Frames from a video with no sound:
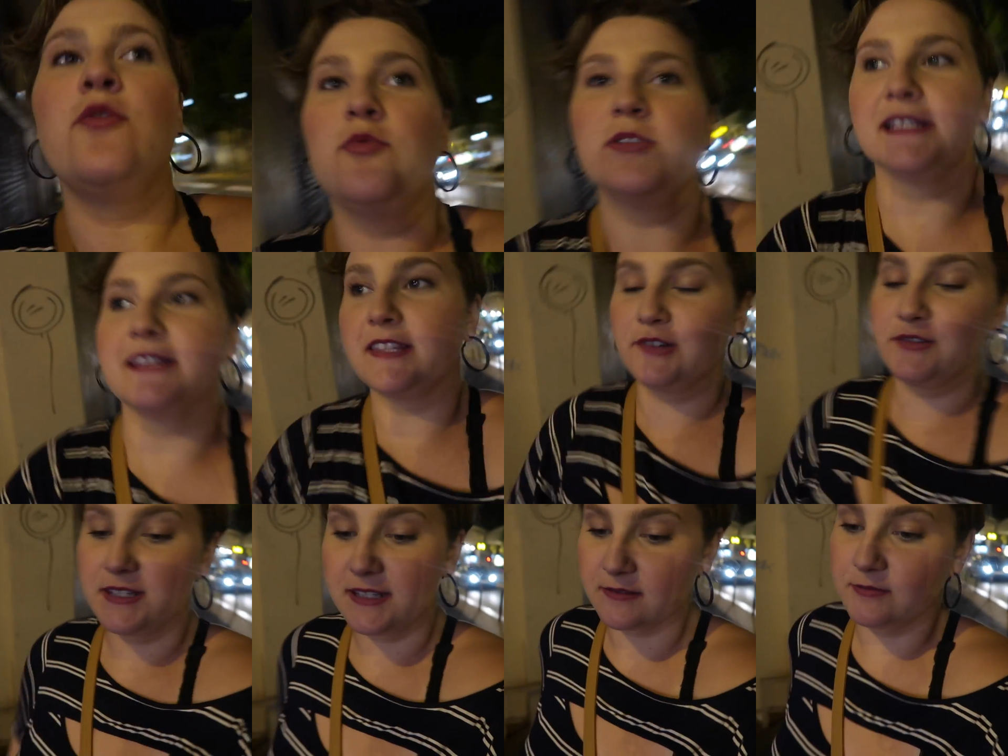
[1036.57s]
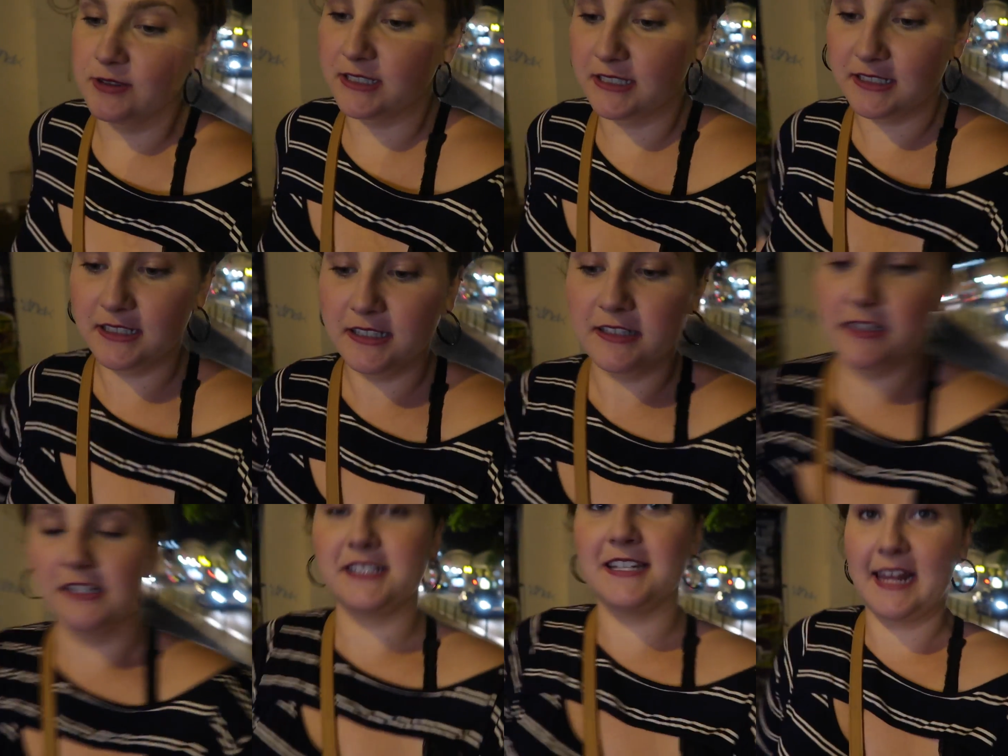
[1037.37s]
was that there was someone
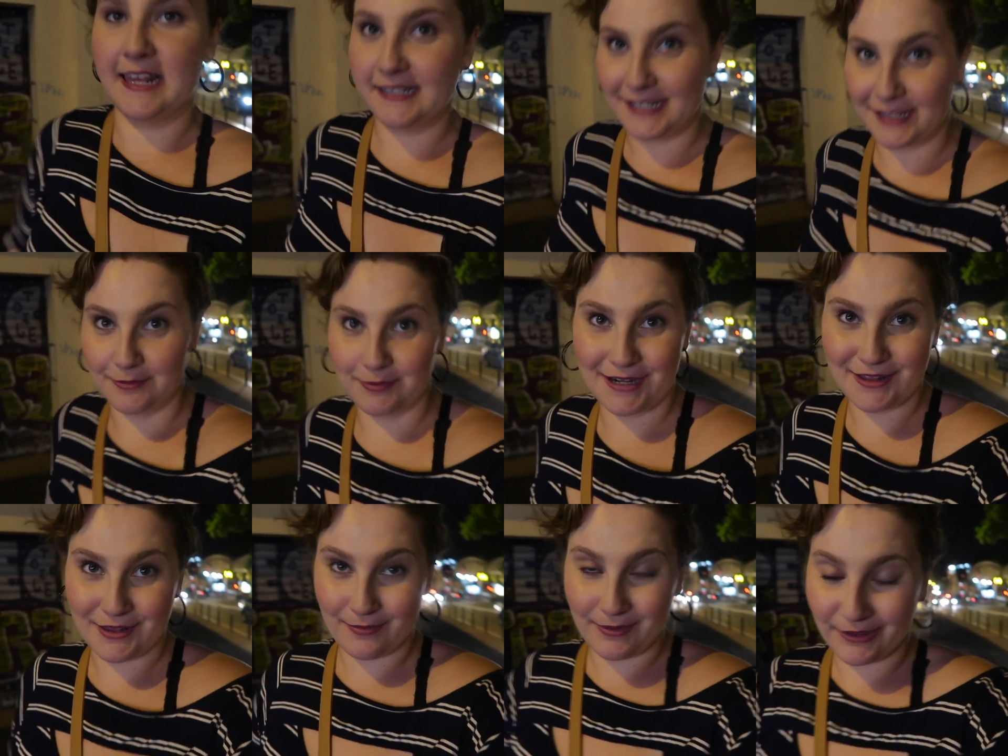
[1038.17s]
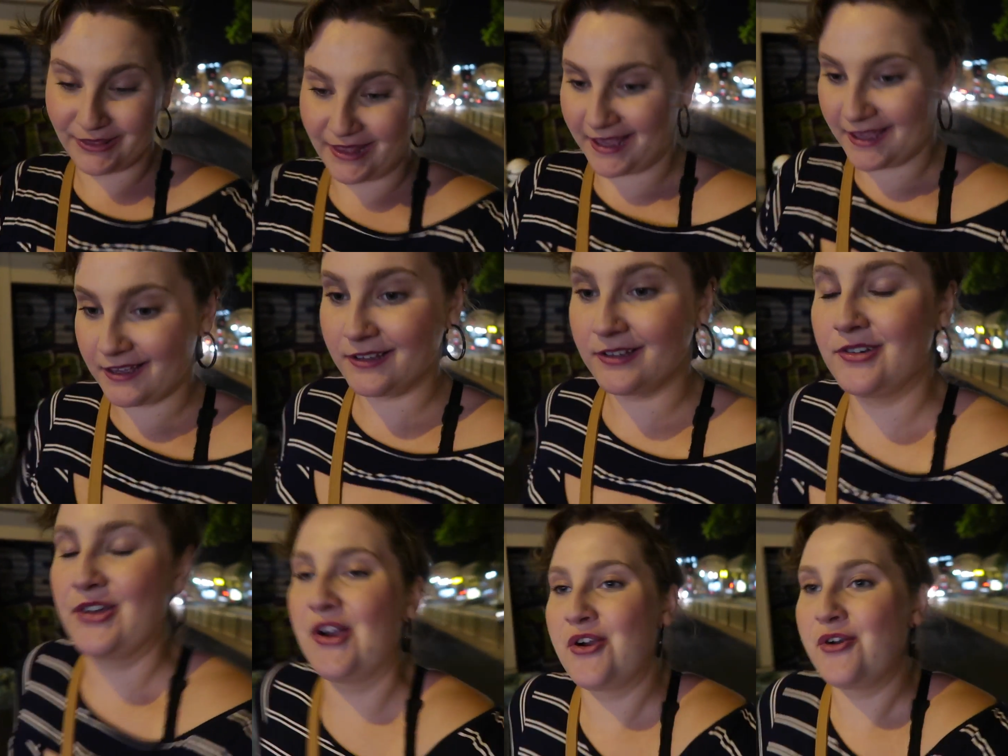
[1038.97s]
there tonight celebrating their birthday
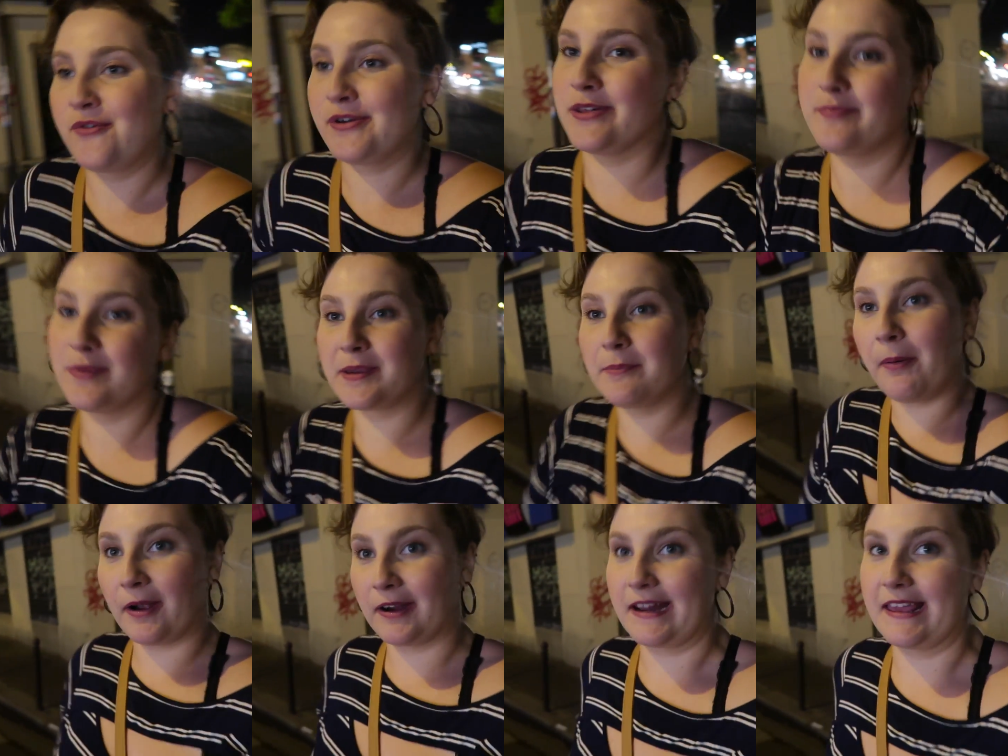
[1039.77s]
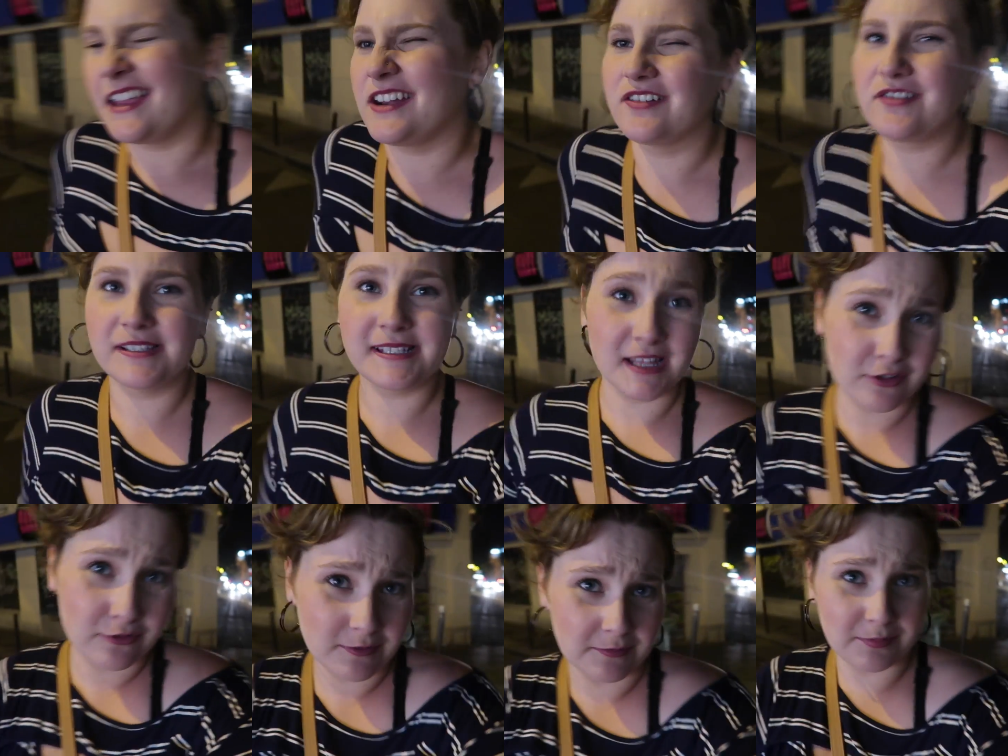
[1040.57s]
with a big party. You know, go
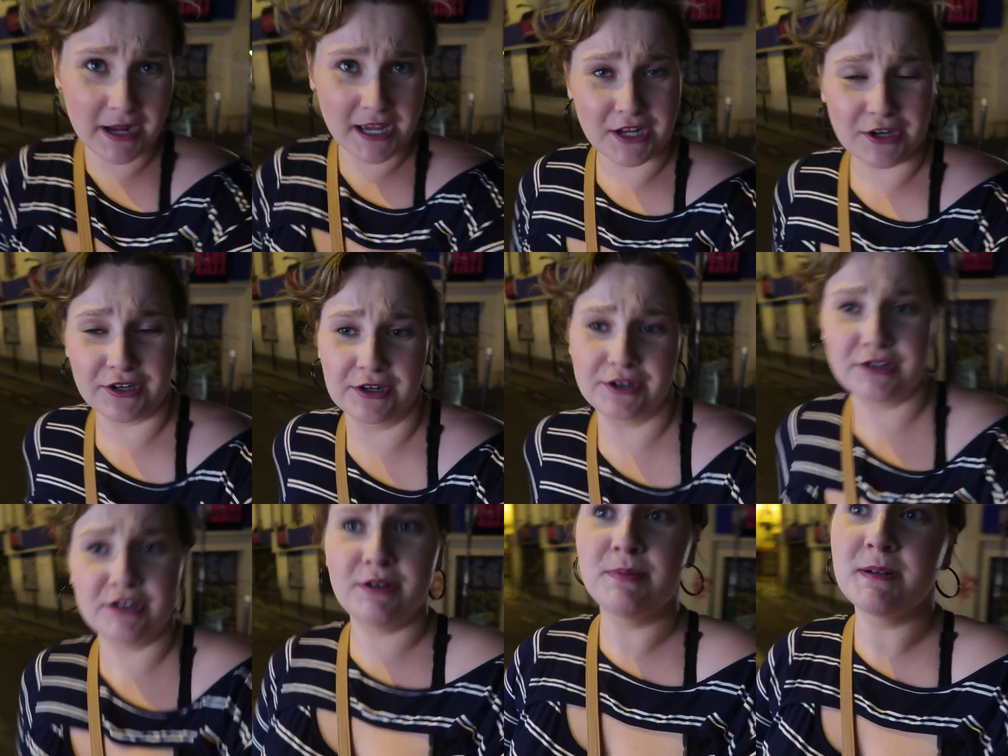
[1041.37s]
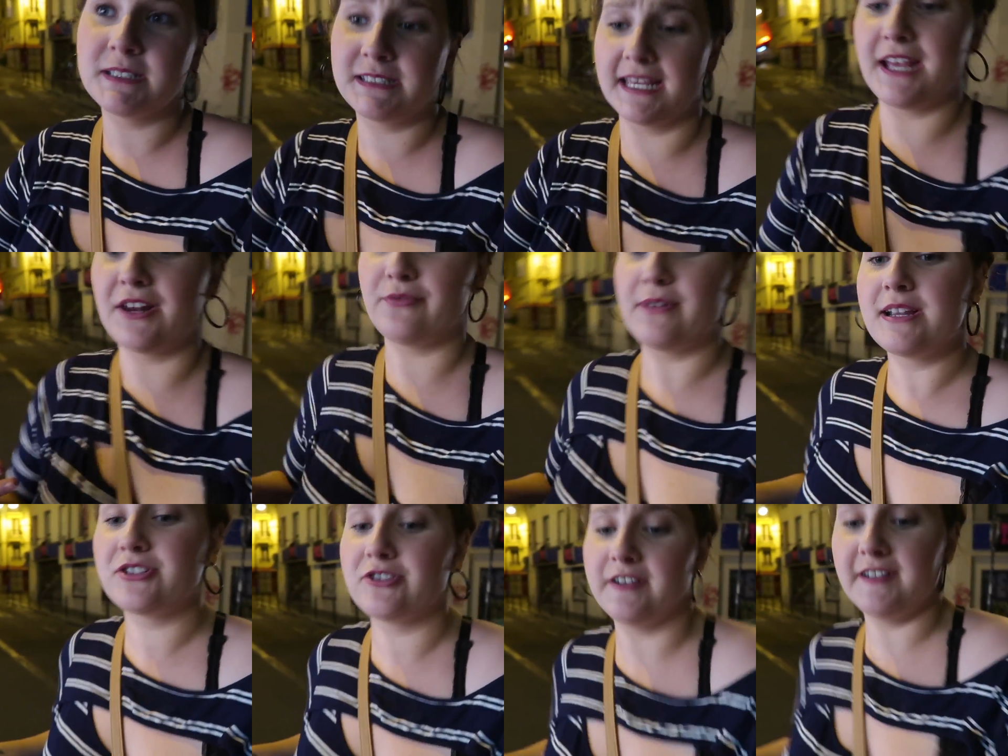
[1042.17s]
celebrate your birthday at a
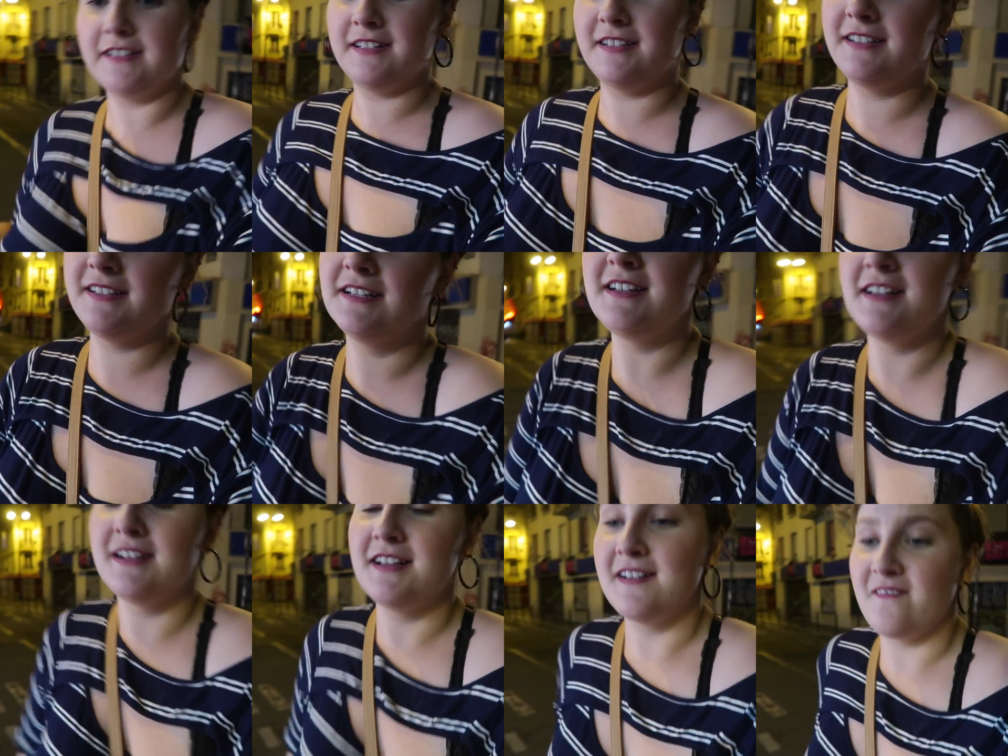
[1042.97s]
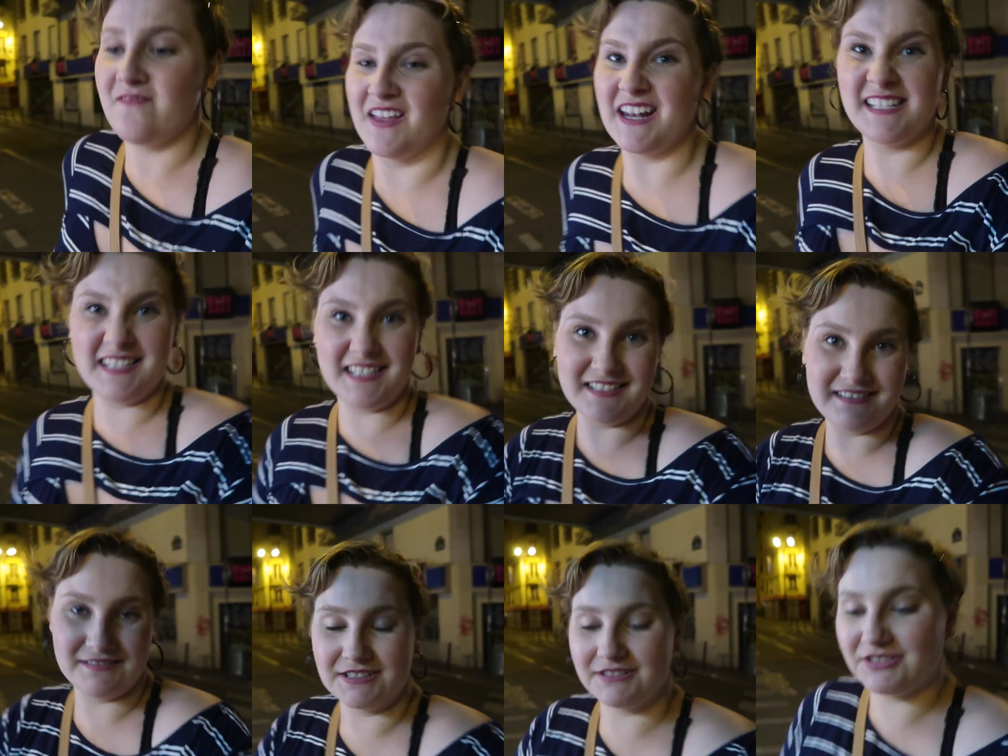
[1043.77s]
restaurant that is
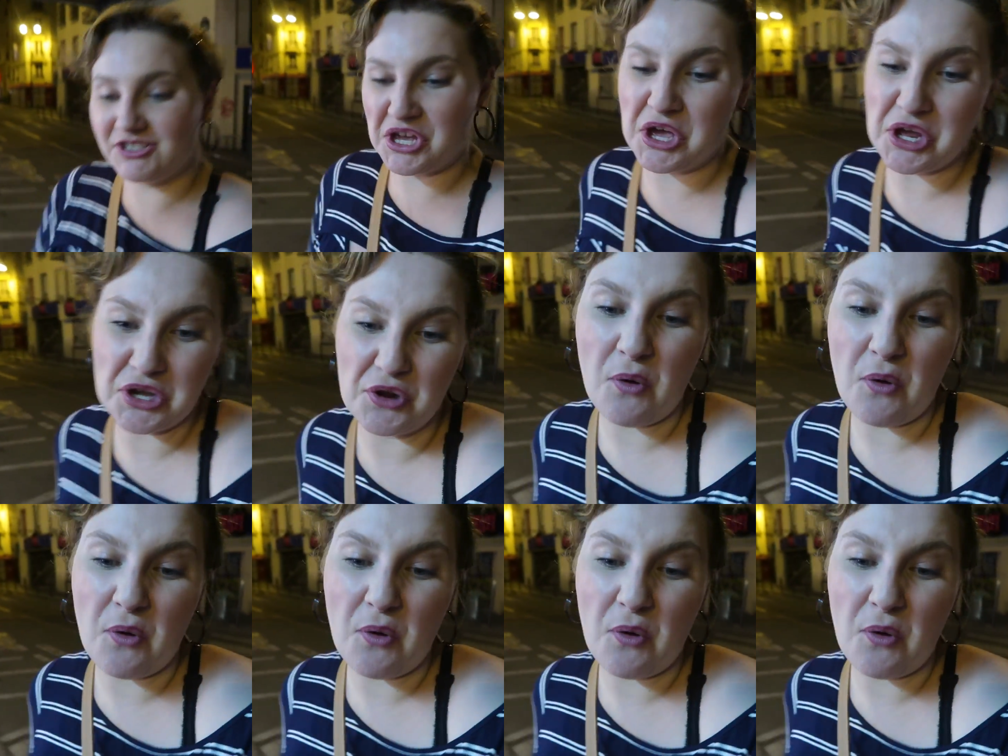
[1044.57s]
in good